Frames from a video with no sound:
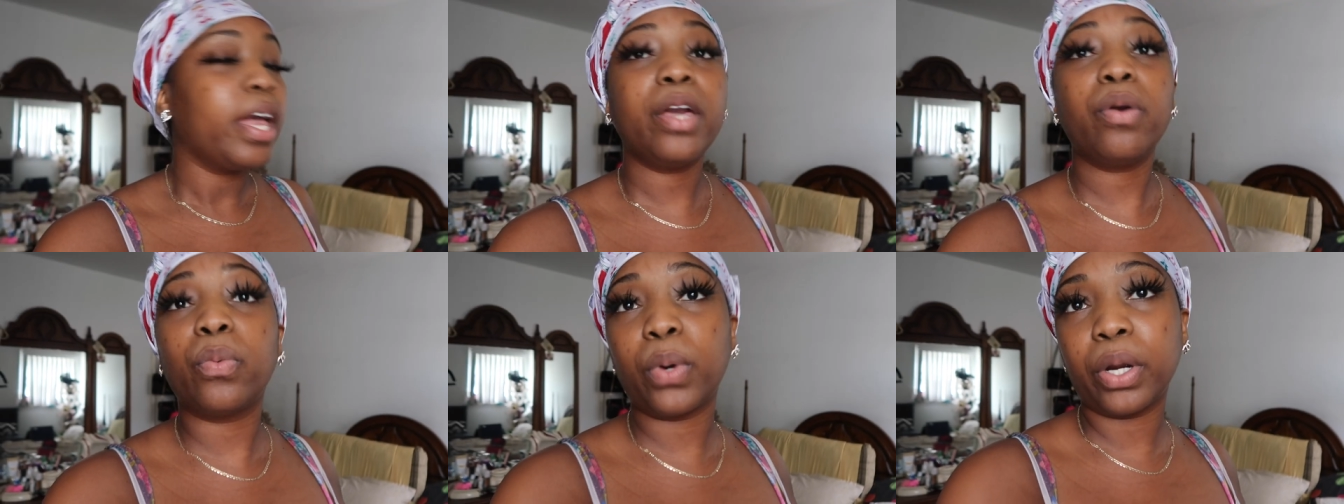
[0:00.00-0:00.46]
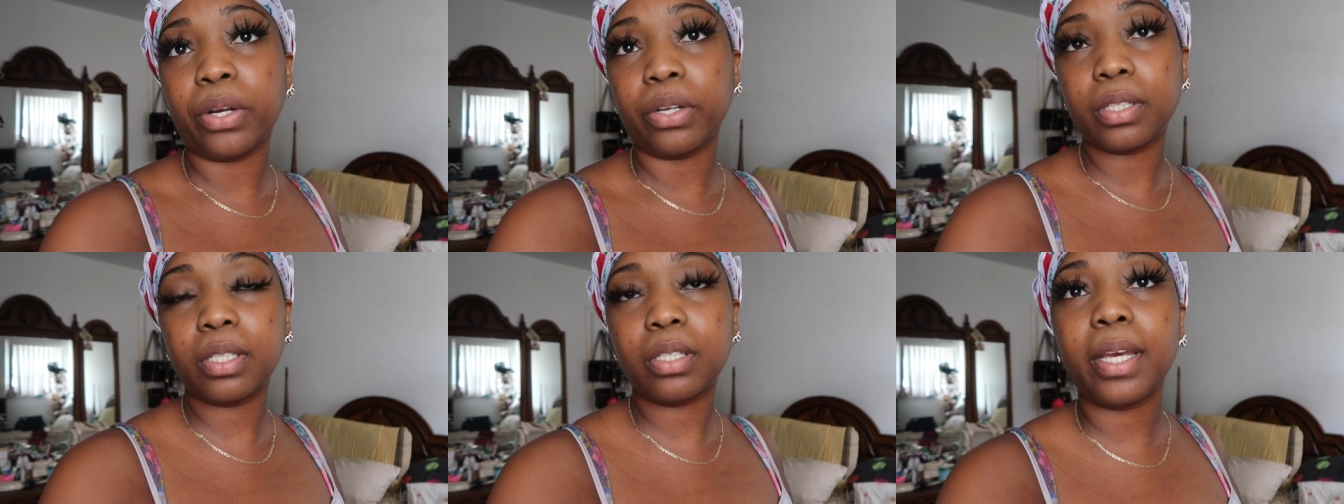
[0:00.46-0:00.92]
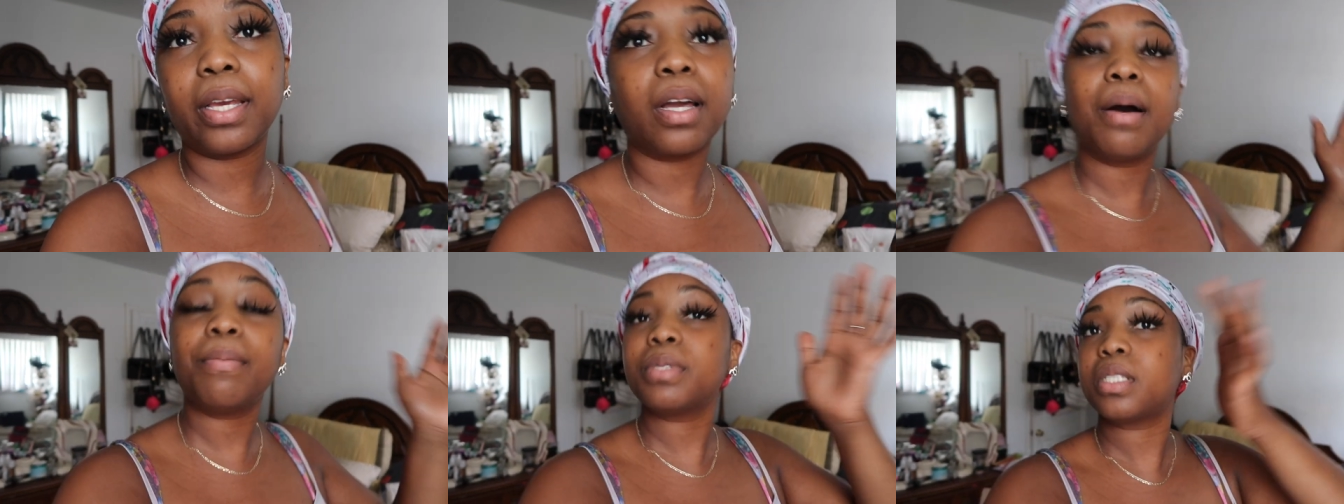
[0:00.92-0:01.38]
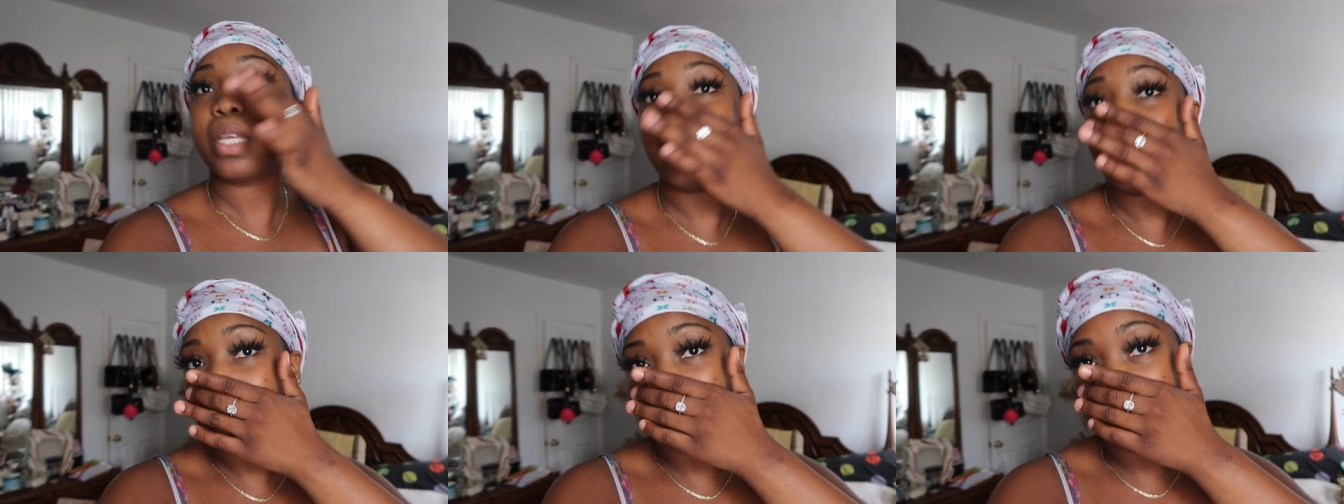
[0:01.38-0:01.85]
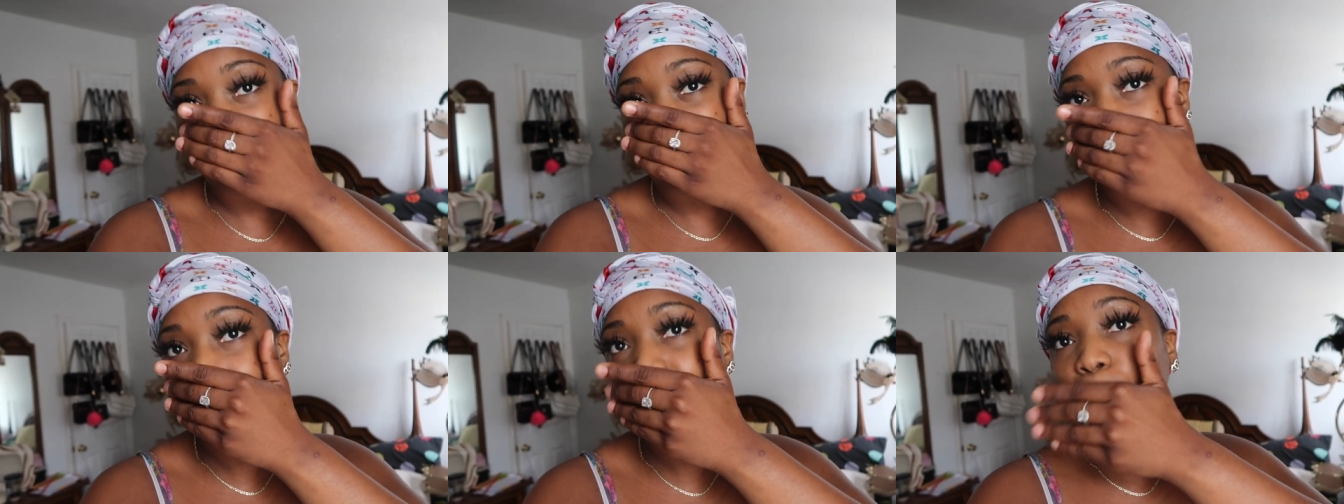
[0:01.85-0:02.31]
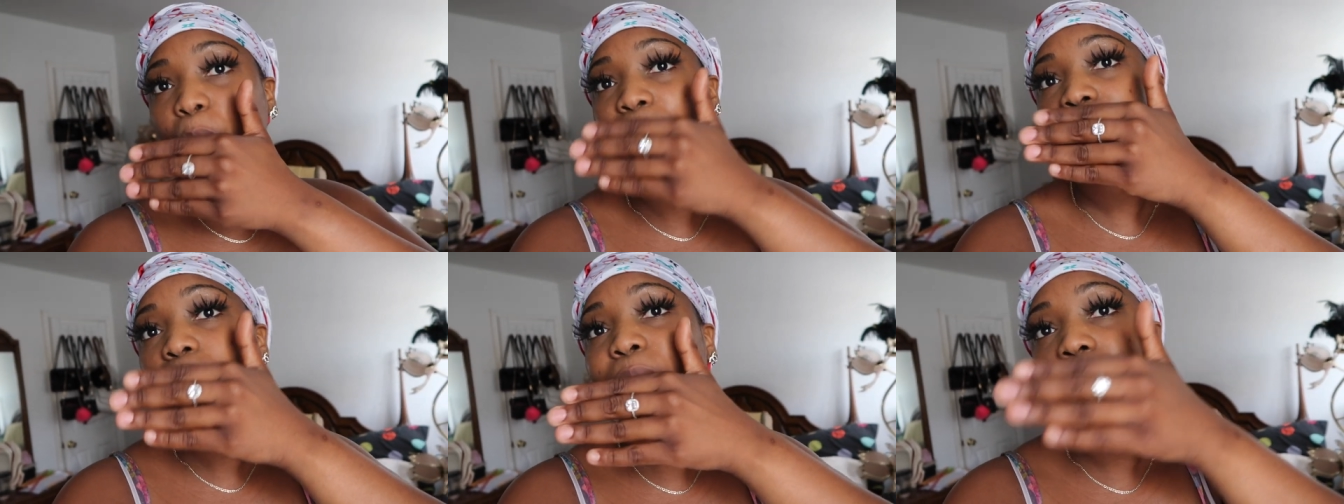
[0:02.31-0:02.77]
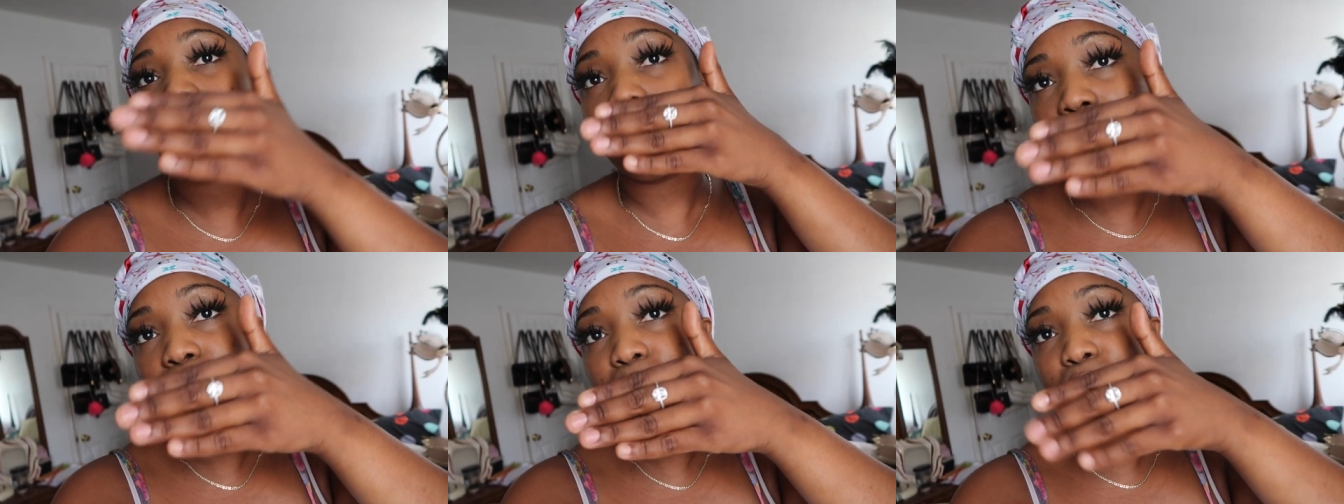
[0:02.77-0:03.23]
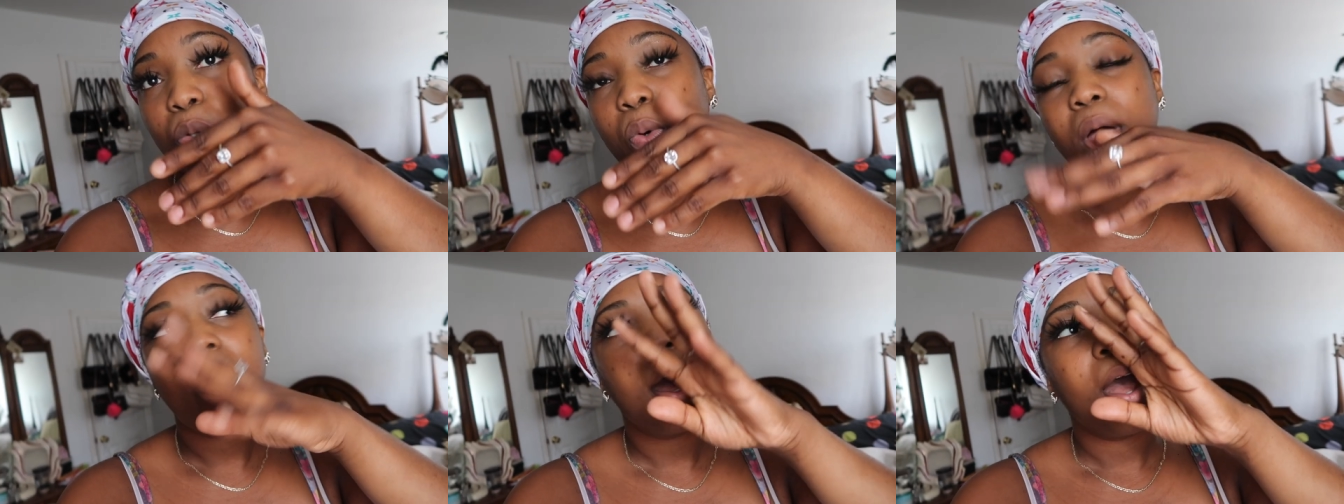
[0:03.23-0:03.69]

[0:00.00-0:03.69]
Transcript: it works. It comes in and out. Like, it works when it wants to.